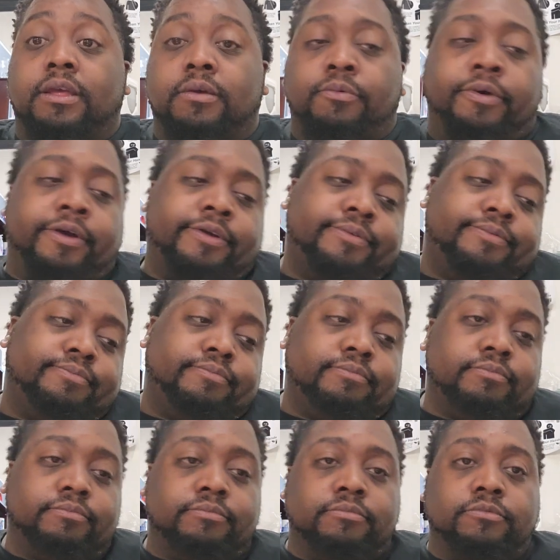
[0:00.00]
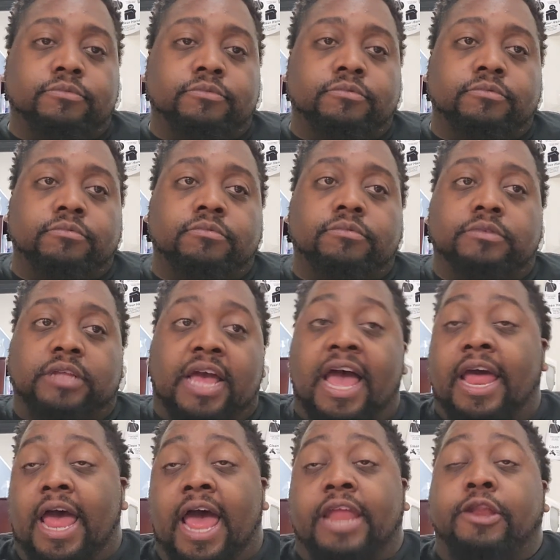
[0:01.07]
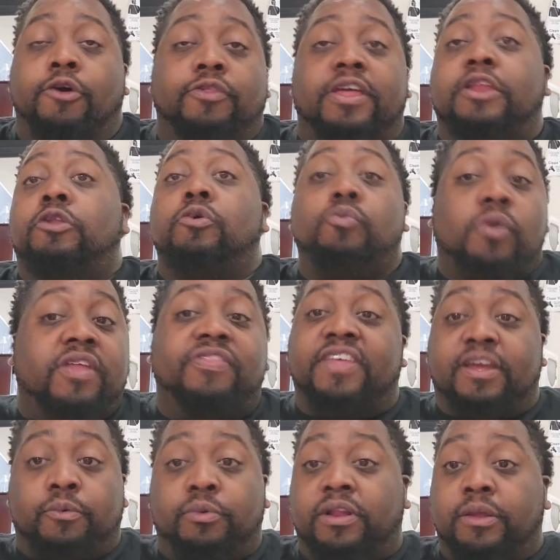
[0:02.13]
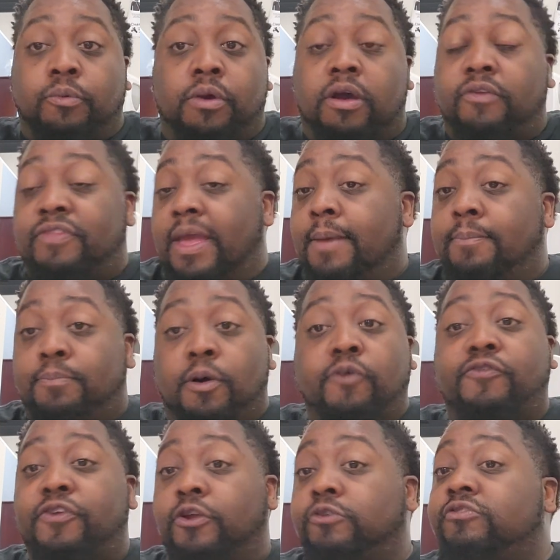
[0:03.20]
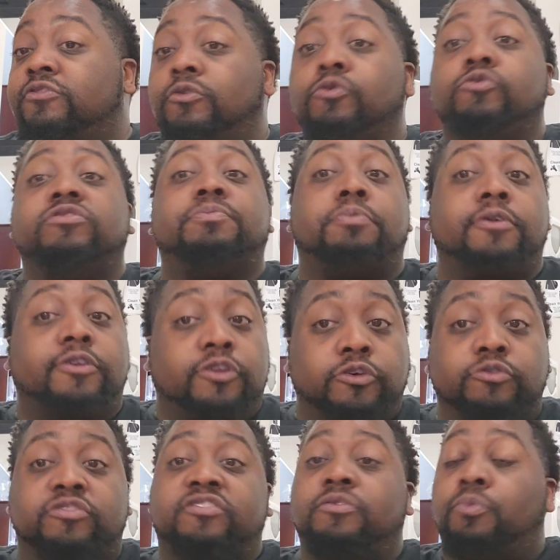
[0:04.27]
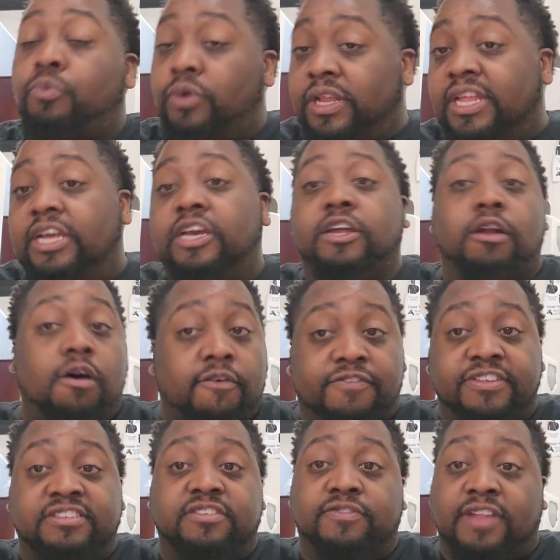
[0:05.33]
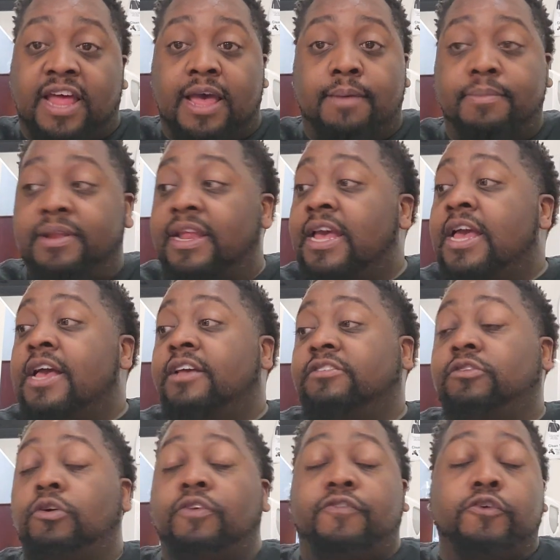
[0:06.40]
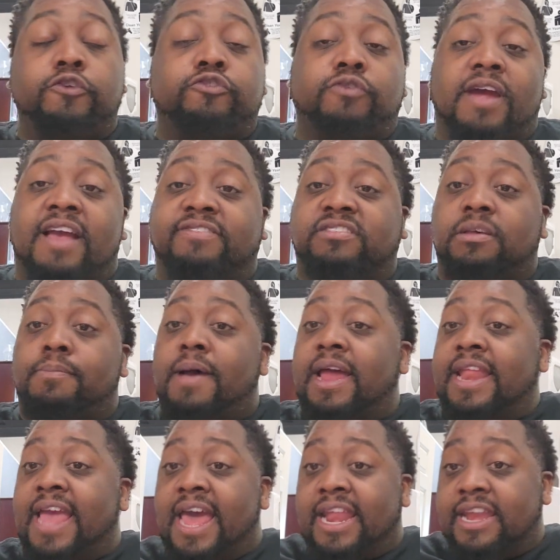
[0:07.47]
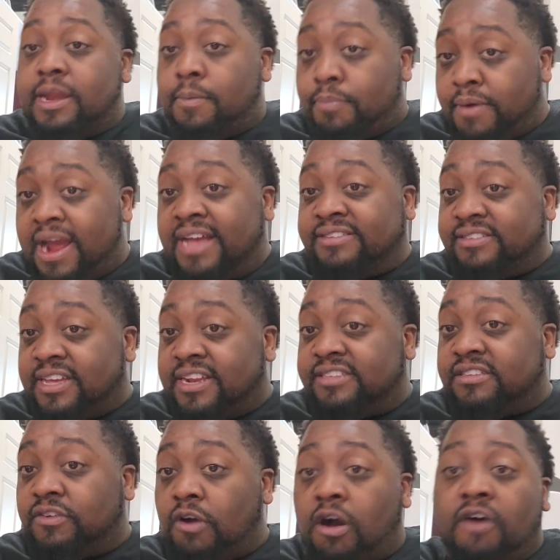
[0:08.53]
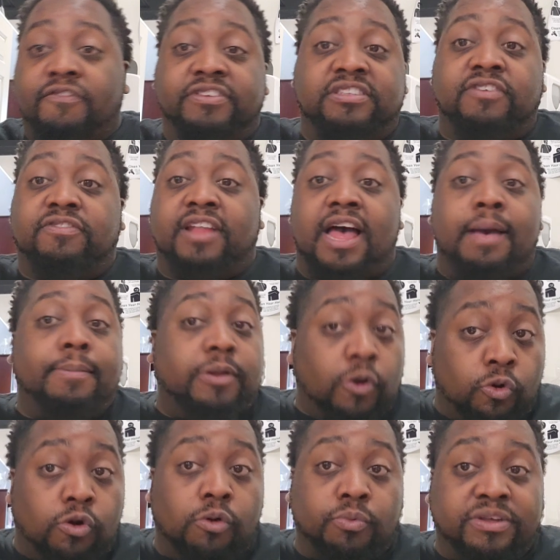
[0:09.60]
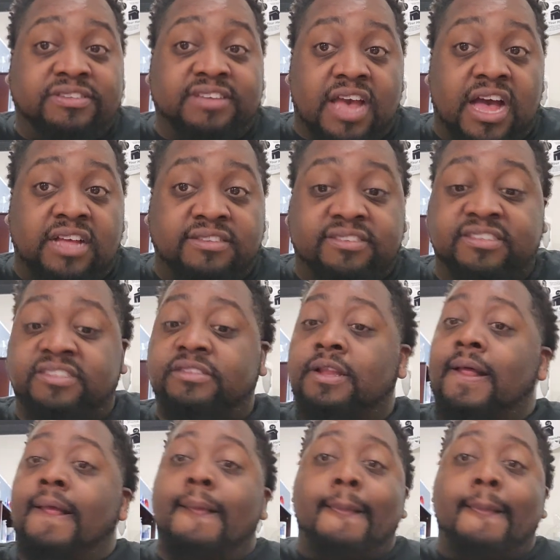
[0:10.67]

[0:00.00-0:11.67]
Well, I know they do one thing really well. They both of those schools produce really good offensive linemen. So if you draft somebody out of Nebraska that's an offensive lineman, or Wisconsin,